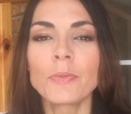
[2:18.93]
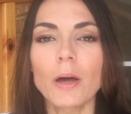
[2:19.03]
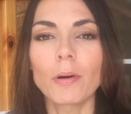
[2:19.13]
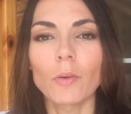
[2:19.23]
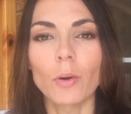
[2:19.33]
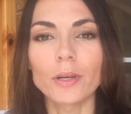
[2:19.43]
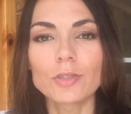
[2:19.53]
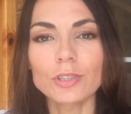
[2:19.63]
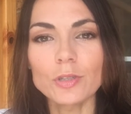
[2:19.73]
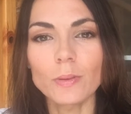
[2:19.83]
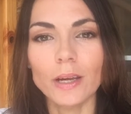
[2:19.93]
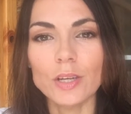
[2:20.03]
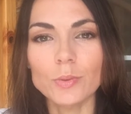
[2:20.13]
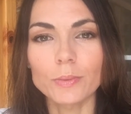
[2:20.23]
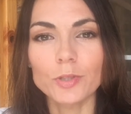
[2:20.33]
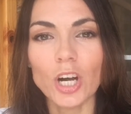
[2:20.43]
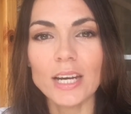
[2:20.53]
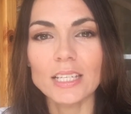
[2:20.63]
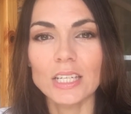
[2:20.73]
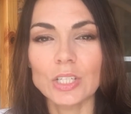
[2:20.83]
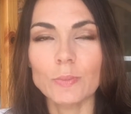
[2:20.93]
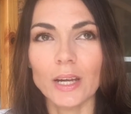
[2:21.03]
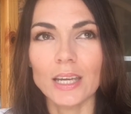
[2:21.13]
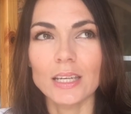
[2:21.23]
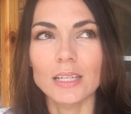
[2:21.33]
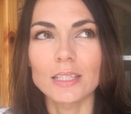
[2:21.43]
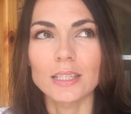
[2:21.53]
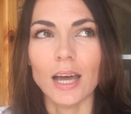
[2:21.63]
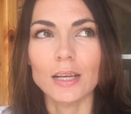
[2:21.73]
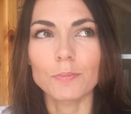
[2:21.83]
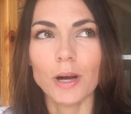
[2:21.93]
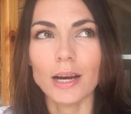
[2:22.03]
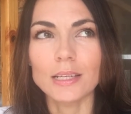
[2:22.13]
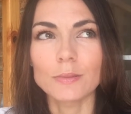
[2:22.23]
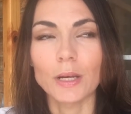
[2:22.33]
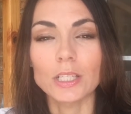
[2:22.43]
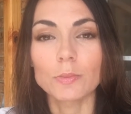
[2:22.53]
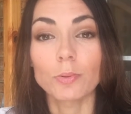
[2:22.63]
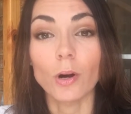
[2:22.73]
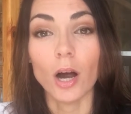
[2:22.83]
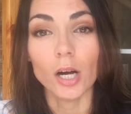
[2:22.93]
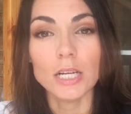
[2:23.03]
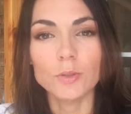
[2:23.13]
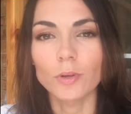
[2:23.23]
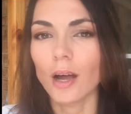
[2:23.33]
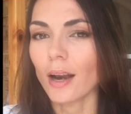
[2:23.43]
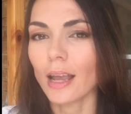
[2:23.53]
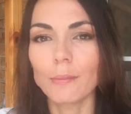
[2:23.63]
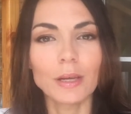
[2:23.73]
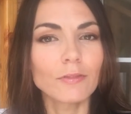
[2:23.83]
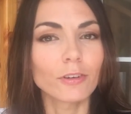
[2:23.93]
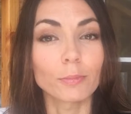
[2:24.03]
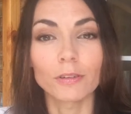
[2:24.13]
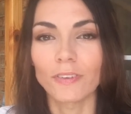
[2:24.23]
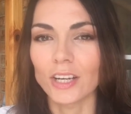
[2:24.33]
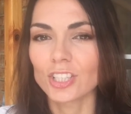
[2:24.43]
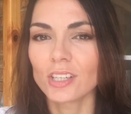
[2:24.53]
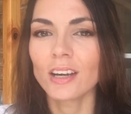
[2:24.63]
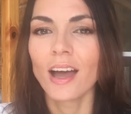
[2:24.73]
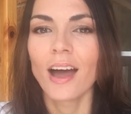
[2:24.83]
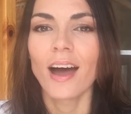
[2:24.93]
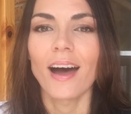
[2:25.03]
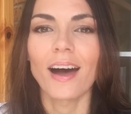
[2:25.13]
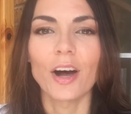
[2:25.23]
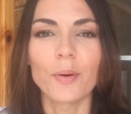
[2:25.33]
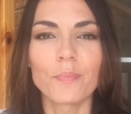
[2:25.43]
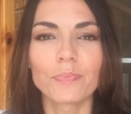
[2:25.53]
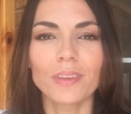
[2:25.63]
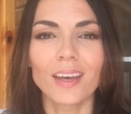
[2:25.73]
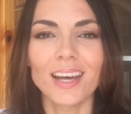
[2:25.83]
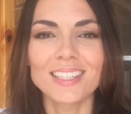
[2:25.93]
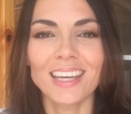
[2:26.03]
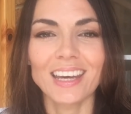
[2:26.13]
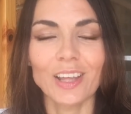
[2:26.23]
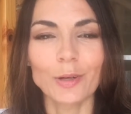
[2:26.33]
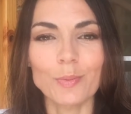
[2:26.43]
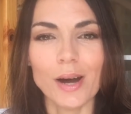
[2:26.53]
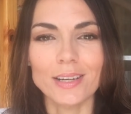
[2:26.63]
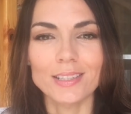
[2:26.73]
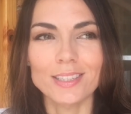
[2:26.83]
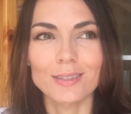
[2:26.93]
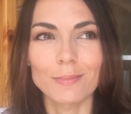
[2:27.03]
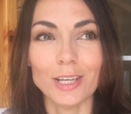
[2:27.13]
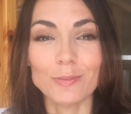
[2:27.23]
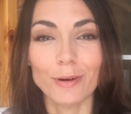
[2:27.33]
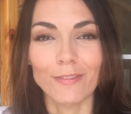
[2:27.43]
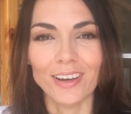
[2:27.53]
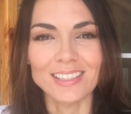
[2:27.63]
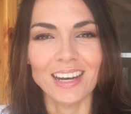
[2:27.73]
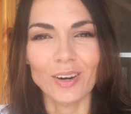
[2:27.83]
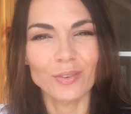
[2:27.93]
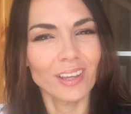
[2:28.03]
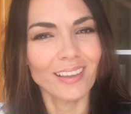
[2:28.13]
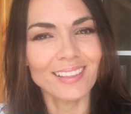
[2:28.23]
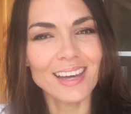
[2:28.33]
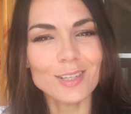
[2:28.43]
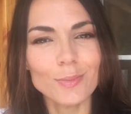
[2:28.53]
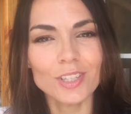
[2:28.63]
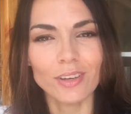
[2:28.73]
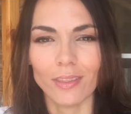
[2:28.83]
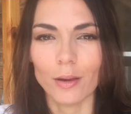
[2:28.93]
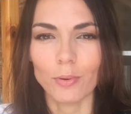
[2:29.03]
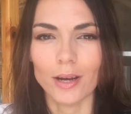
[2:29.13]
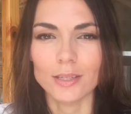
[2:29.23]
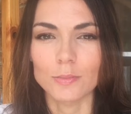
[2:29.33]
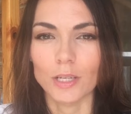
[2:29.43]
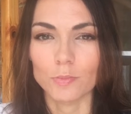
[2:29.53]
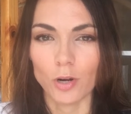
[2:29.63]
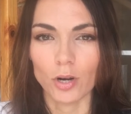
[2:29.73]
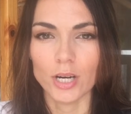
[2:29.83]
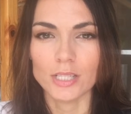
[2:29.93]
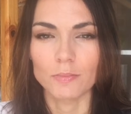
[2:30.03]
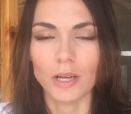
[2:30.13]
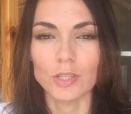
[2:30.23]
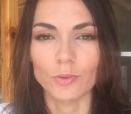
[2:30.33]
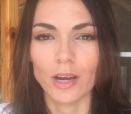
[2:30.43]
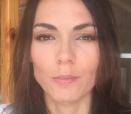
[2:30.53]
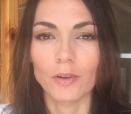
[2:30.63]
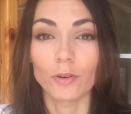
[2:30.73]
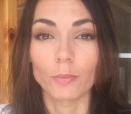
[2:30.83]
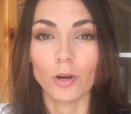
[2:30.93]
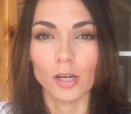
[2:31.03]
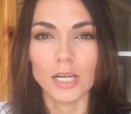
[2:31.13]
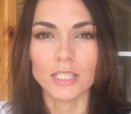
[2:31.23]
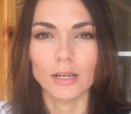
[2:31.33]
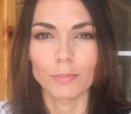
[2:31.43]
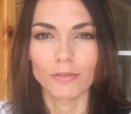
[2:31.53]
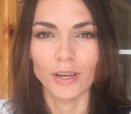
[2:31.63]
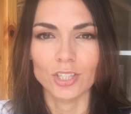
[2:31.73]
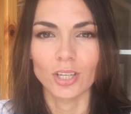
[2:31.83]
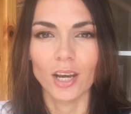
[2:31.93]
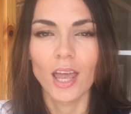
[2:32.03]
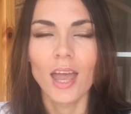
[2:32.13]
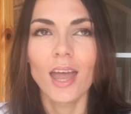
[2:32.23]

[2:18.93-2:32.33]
upon what we drew, because we're trying to teach my kids that practice makes progress. We're not aiming for perfection. As a kid, I learned practice makes perfect, and I don't really like that as much. I like practice makes progress, because we're aiming for progress, not perfection.